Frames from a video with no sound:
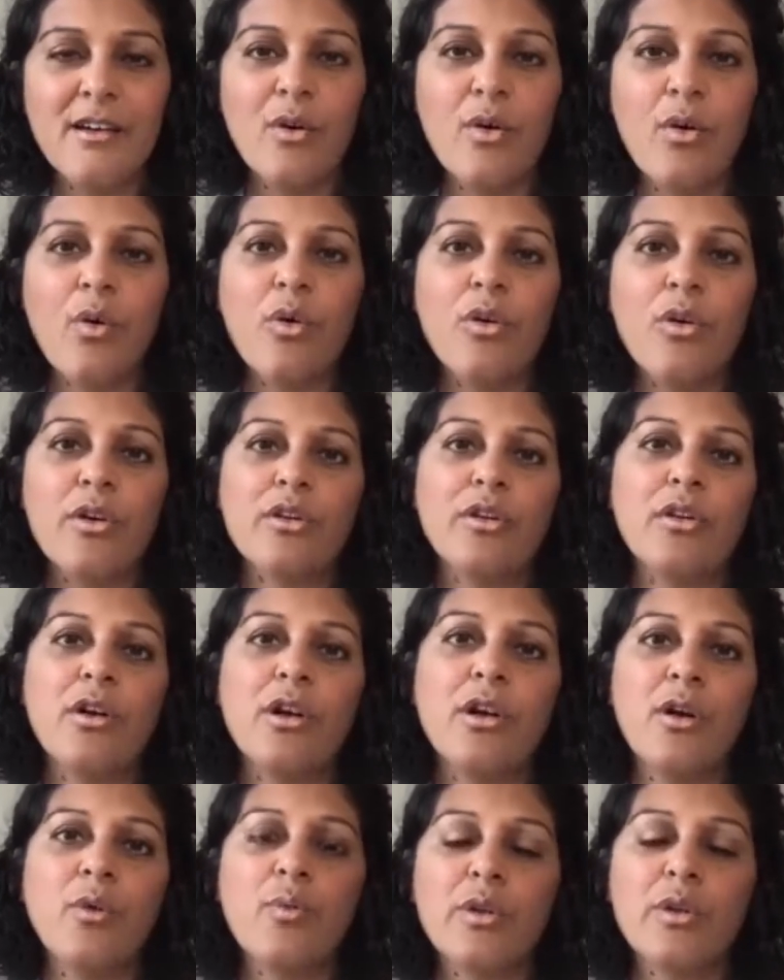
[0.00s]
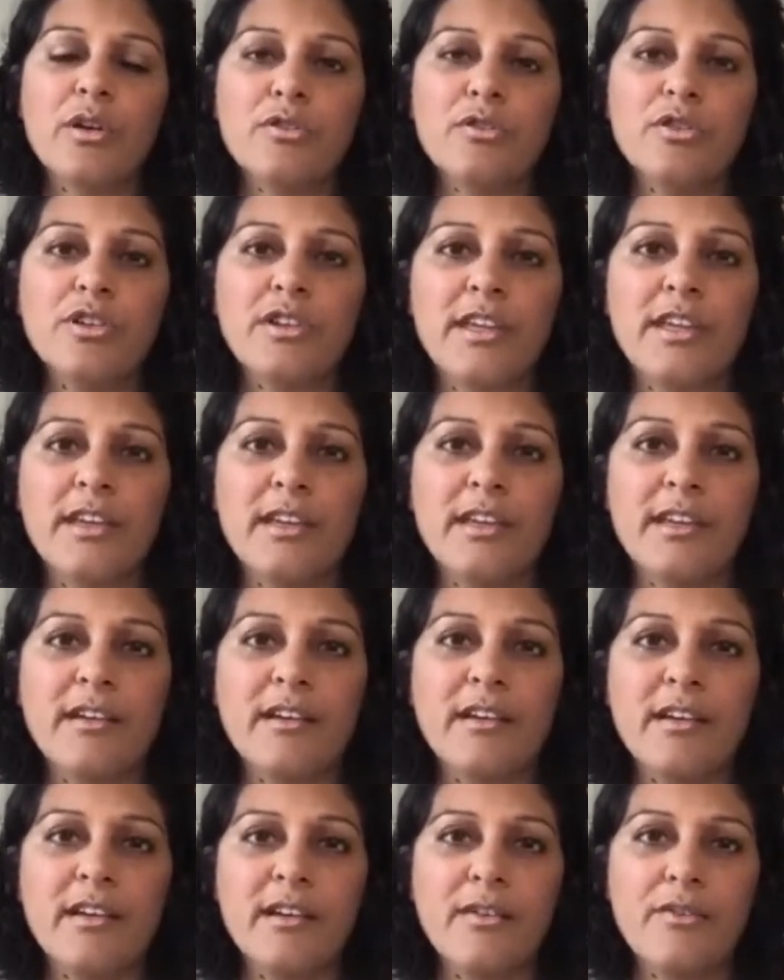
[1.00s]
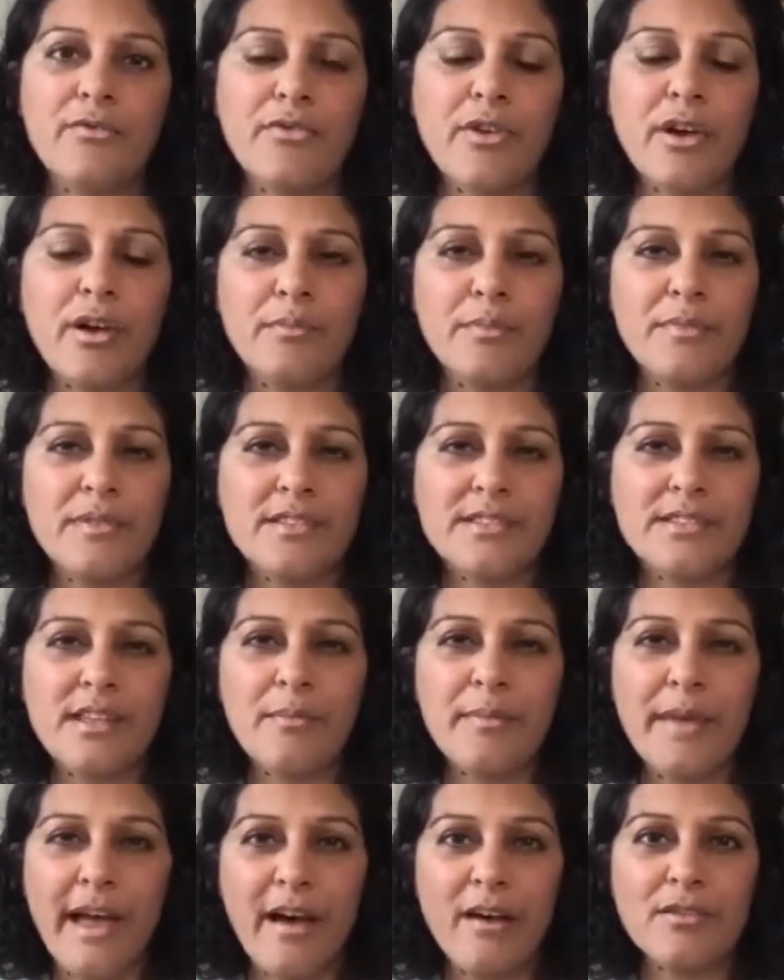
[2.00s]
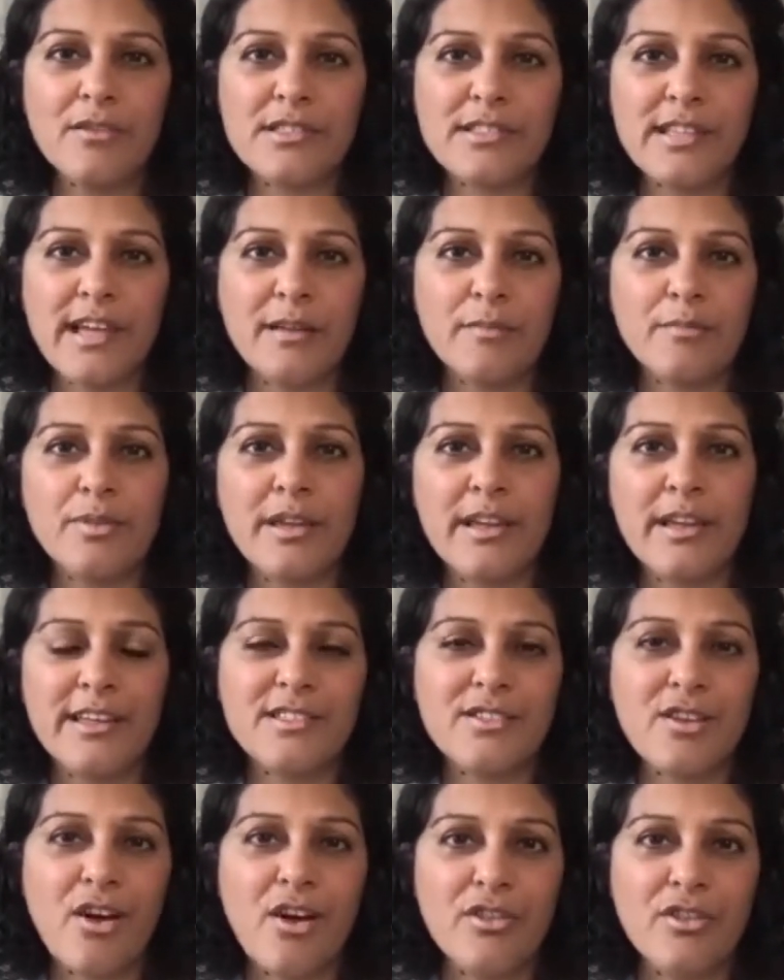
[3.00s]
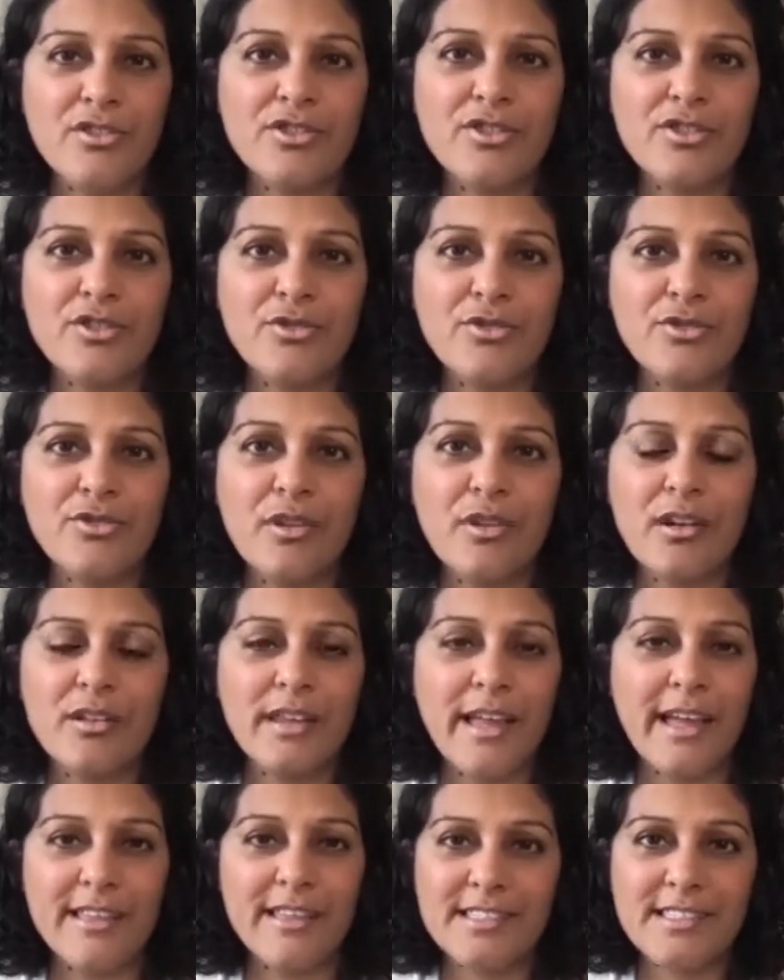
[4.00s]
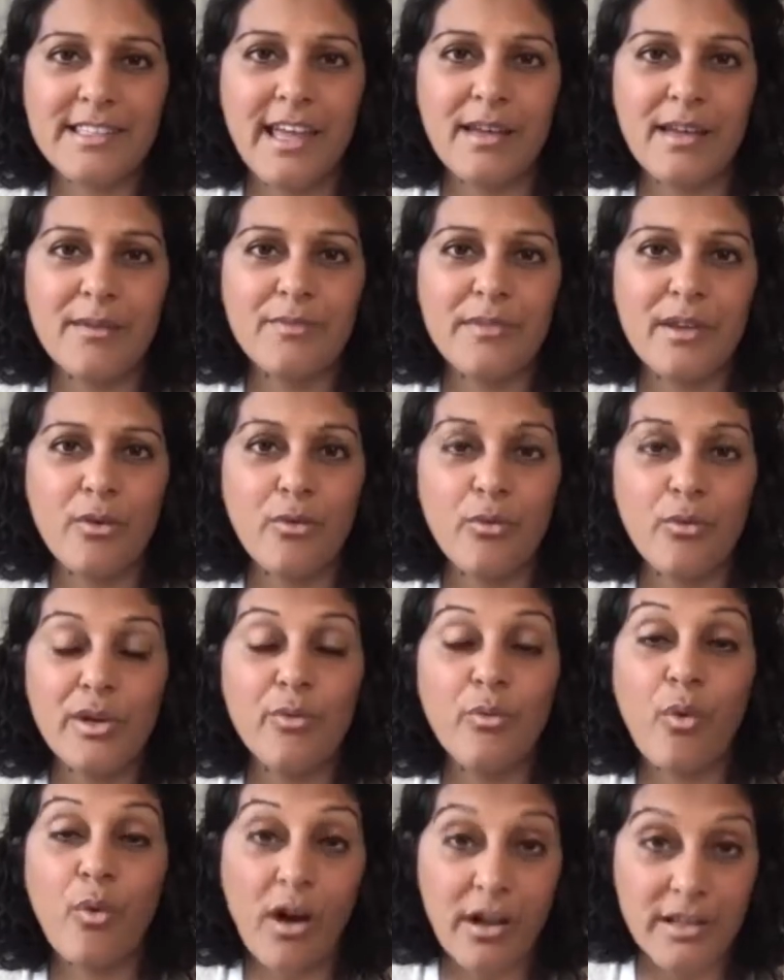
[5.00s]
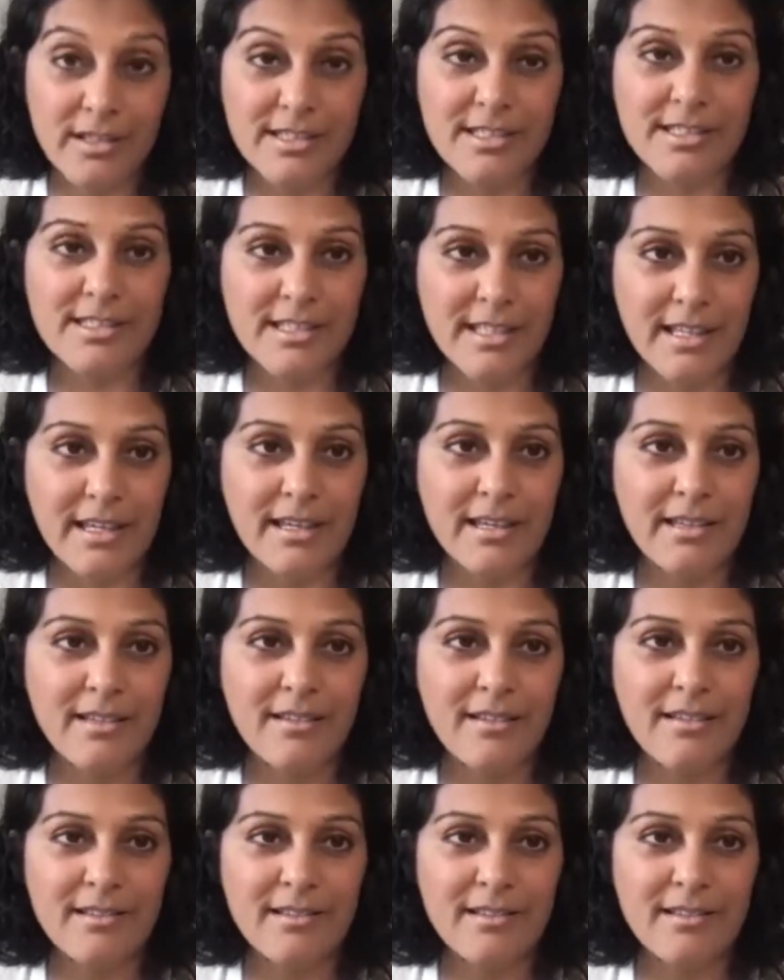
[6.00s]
or we're looking from some outside place onto a landscape that we want to see,